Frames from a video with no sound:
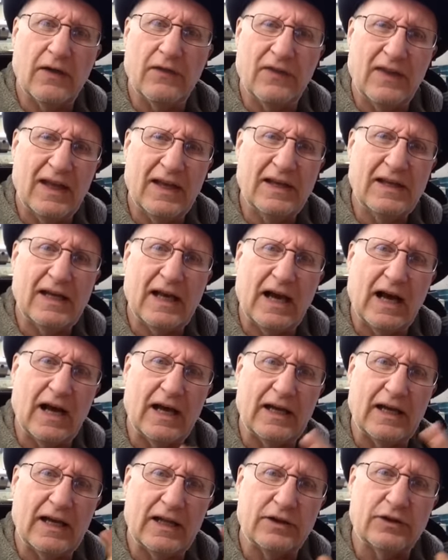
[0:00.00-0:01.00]
And then
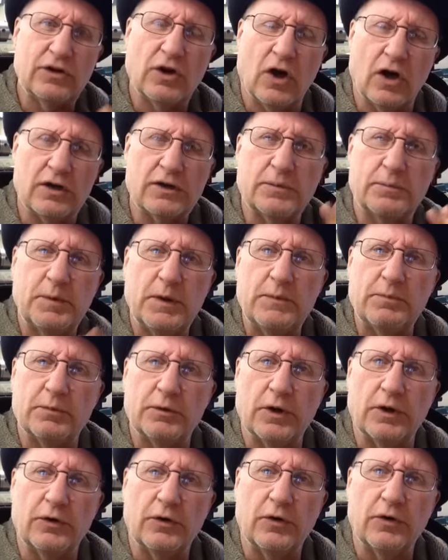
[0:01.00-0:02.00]
I had talked to
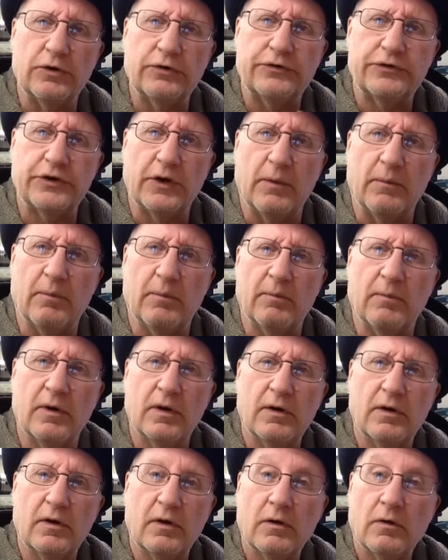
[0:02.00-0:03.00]
people and heard some
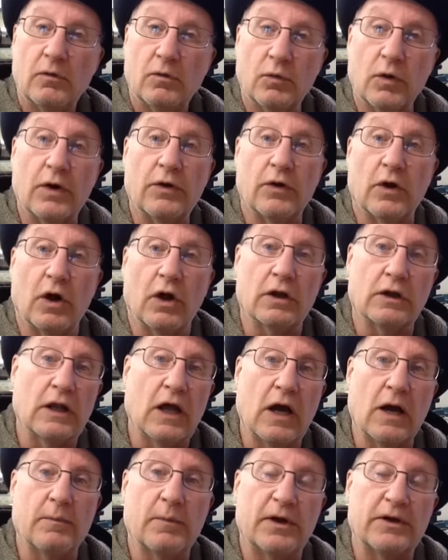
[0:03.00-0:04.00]
rather
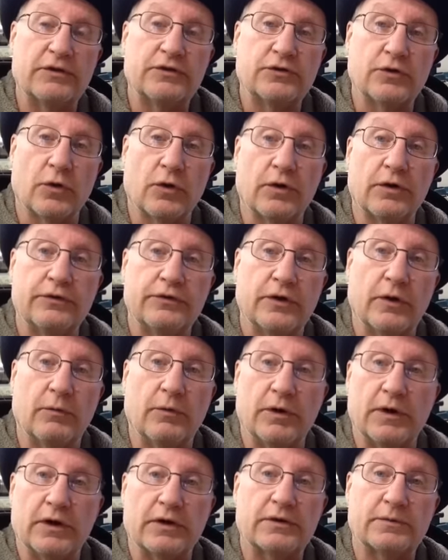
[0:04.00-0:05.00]
alarming stories that
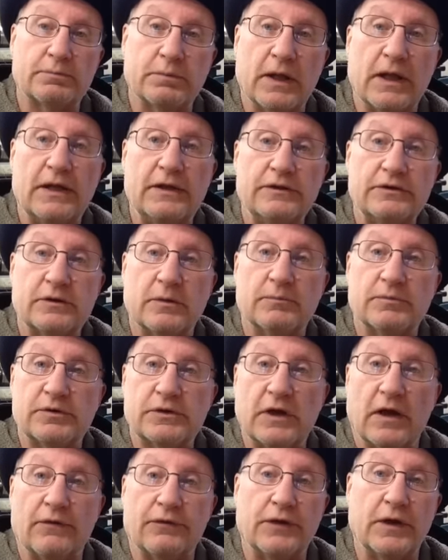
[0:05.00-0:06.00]
would explain some
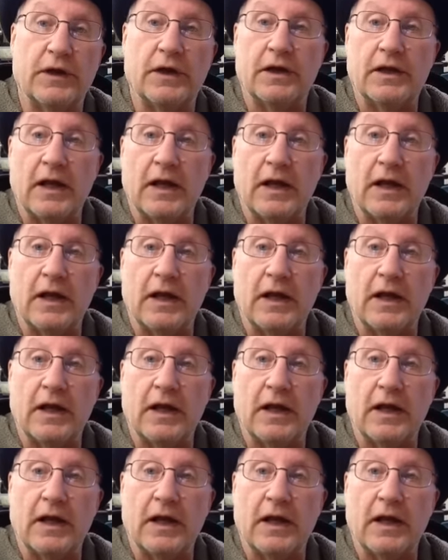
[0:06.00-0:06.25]
stuff that had